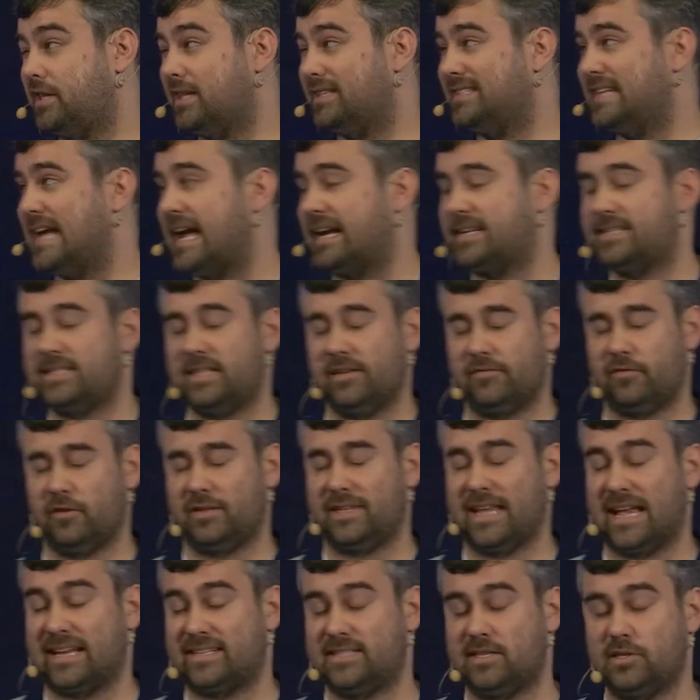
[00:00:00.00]
the text, if the
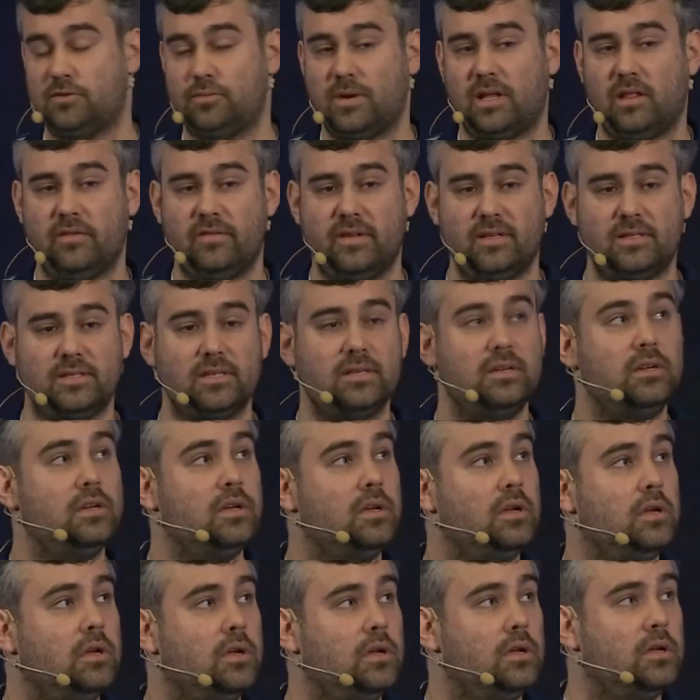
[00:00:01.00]
text is relevant,
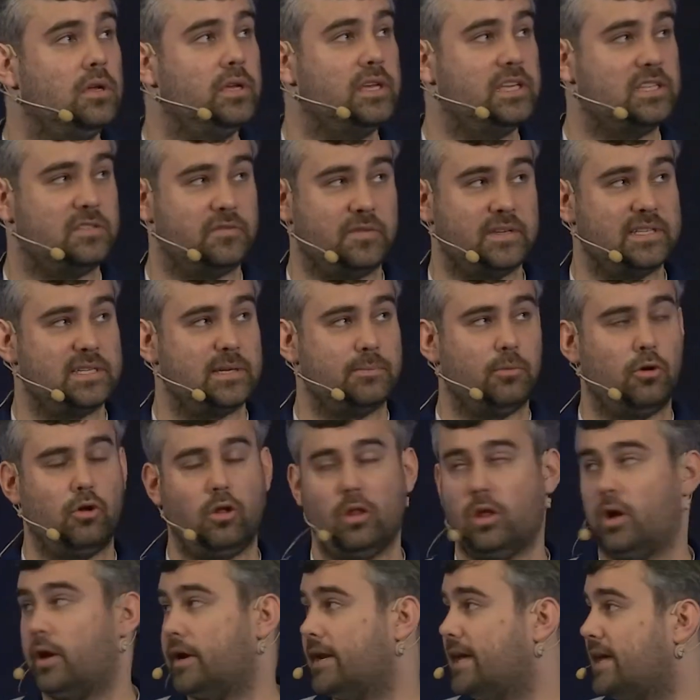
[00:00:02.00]
is
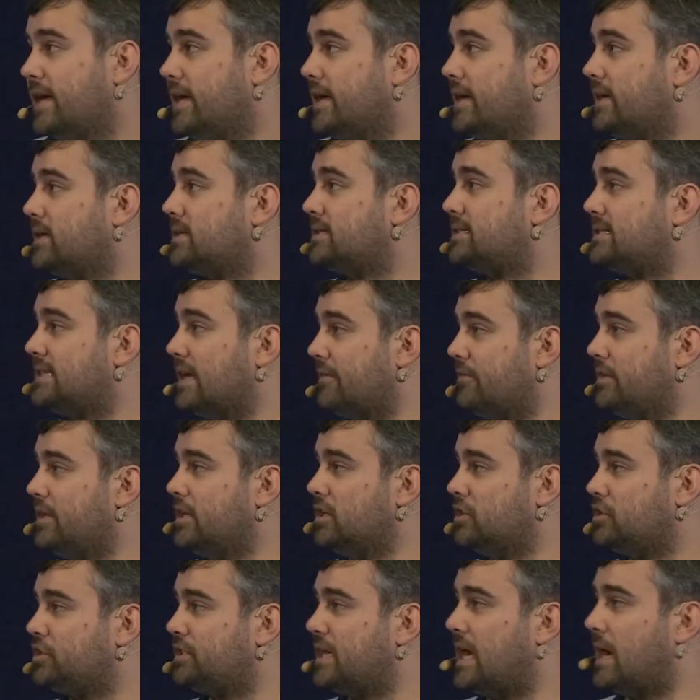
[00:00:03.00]
visible on a
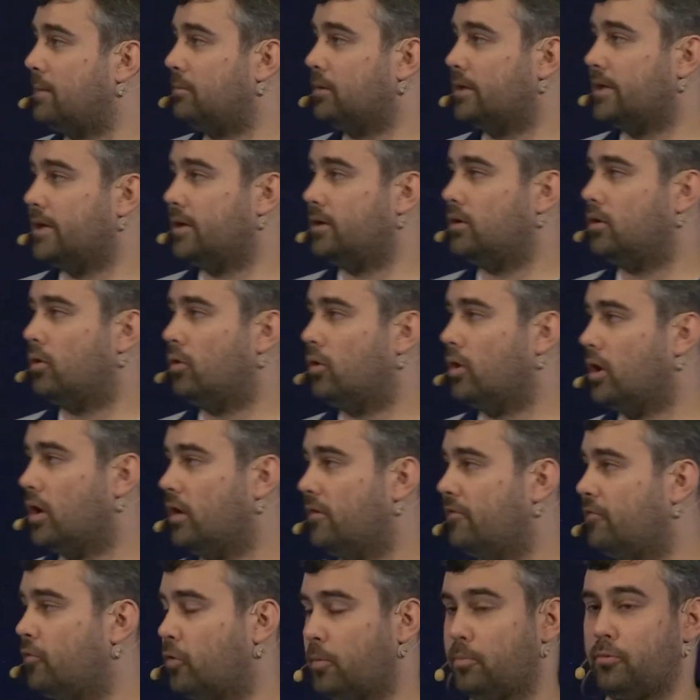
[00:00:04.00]
7-inch tablet or a
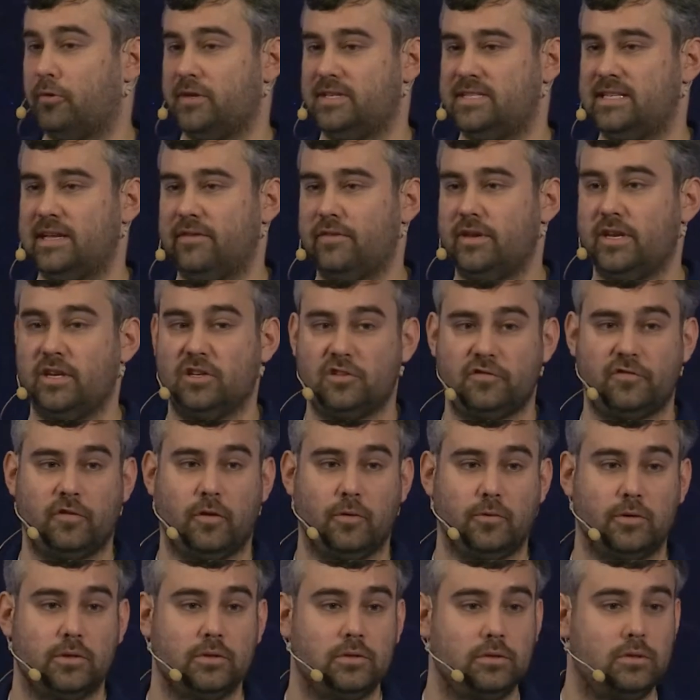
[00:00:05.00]
4.7-inch
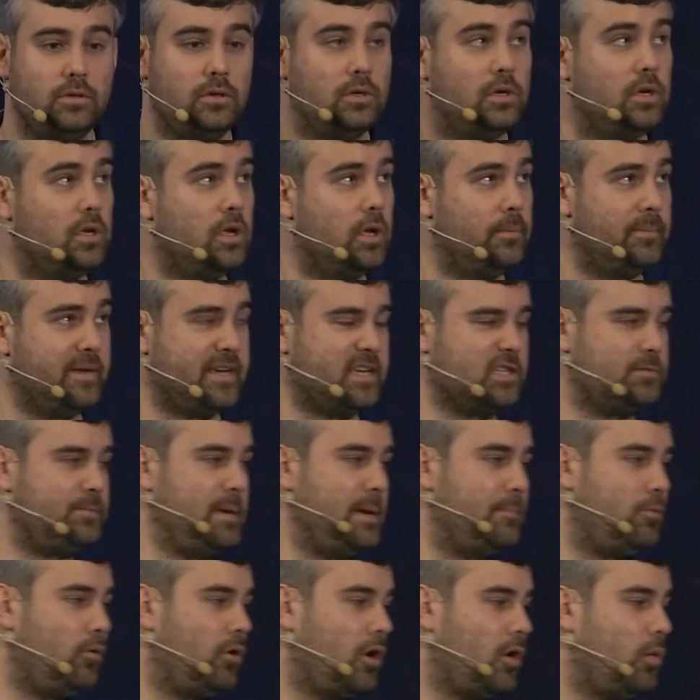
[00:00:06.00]
phone. Because
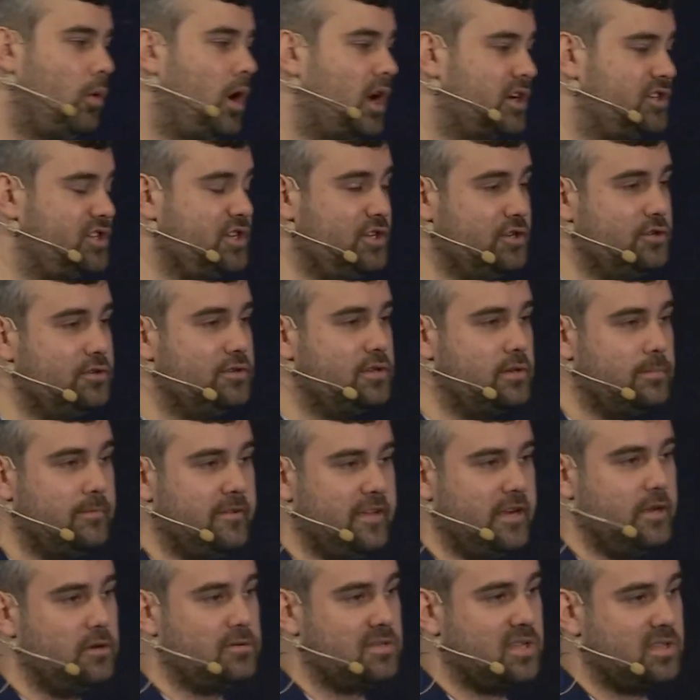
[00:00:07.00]
people are watching YouTube
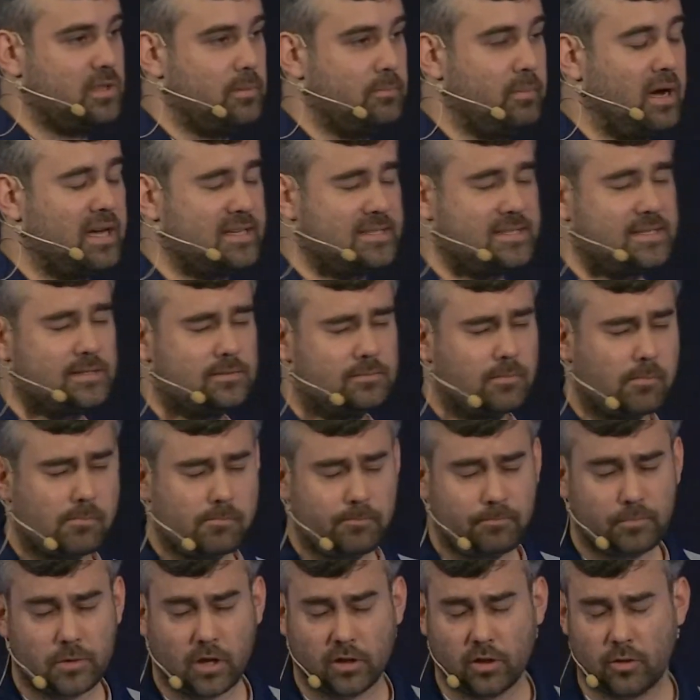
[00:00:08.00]
videos on the bus,
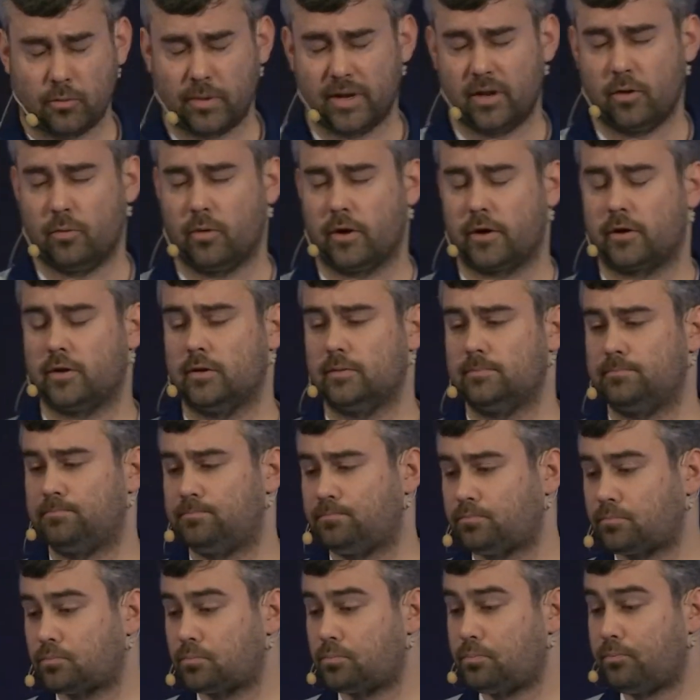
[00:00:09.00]
on their way to work,
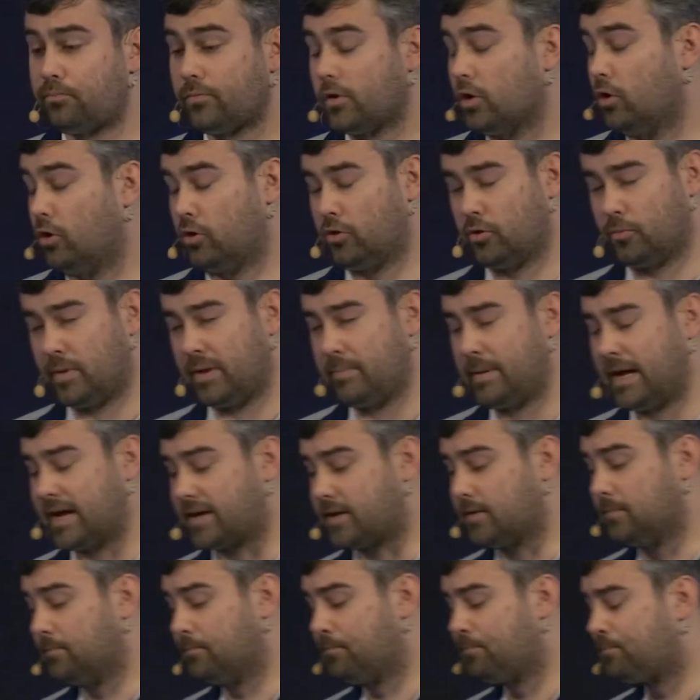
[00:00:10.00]
on their way
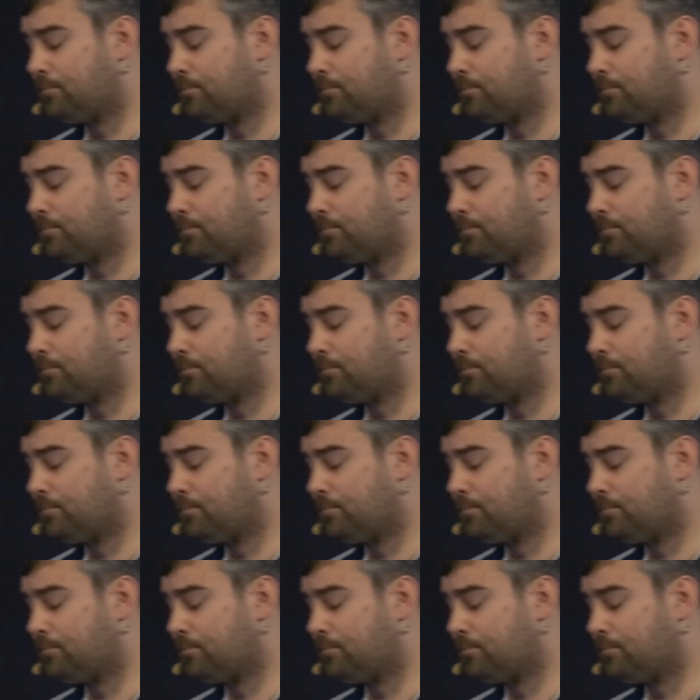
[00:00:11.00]
back.